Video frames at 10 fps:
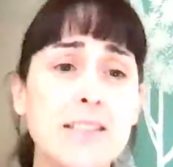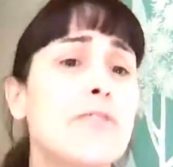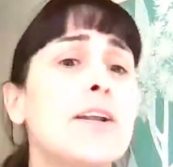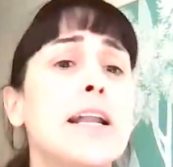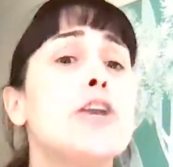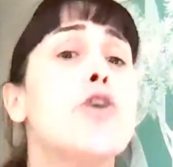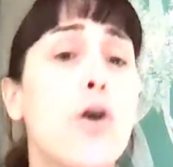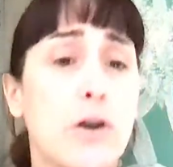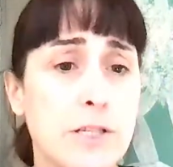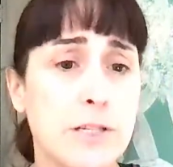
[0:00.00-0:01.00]
Definitely
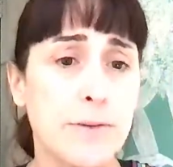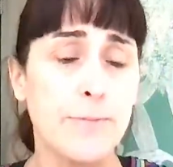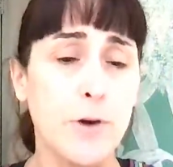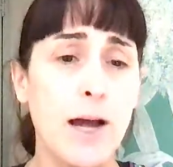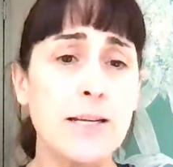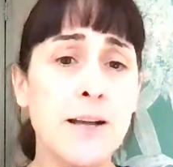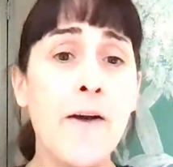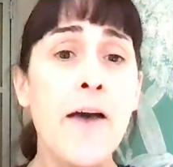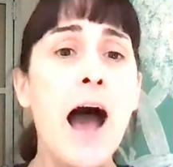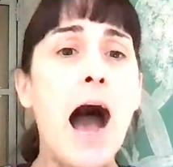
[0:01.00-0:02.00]
not, right?
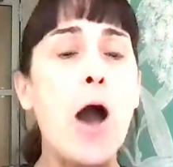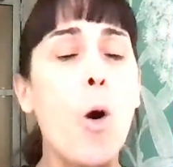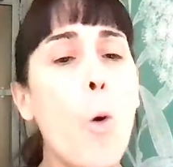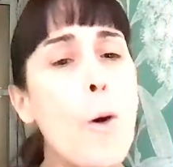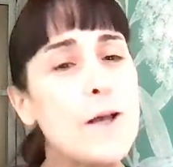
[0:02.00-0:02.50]
I always